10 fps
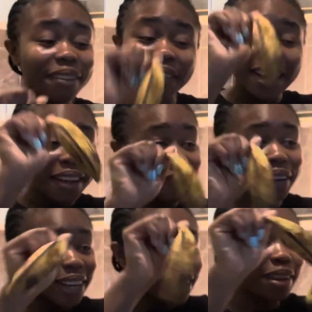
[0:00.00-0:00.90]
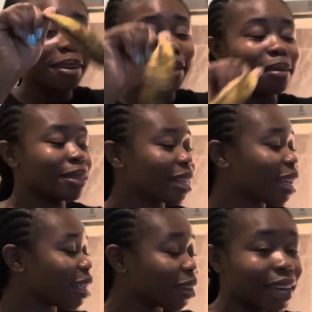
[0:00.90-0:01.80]
If you're an African, you know what I'm
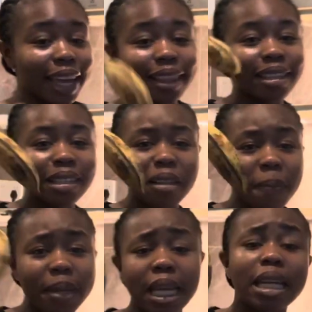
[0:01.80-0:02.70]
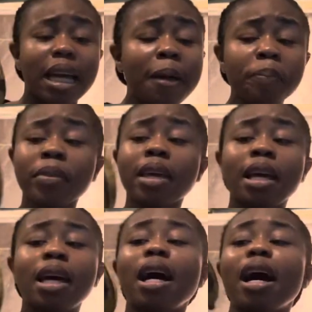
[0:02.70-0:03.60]
saying, okay? This is not banana.
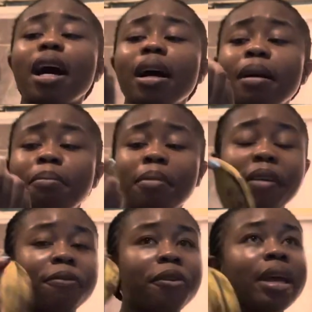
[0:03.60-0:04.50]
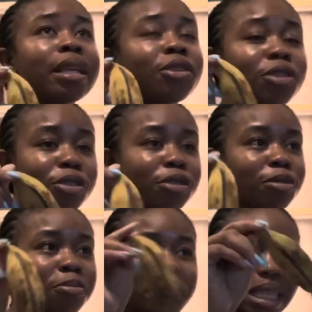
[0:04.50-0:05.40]
Um, my friends
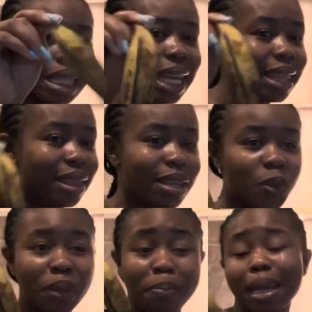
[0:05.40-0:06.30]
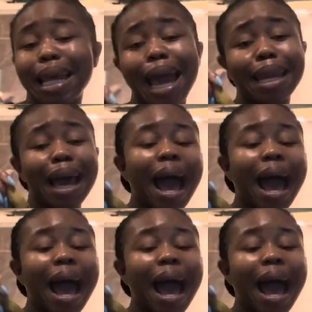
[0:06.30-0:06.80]
do mistake this with banana.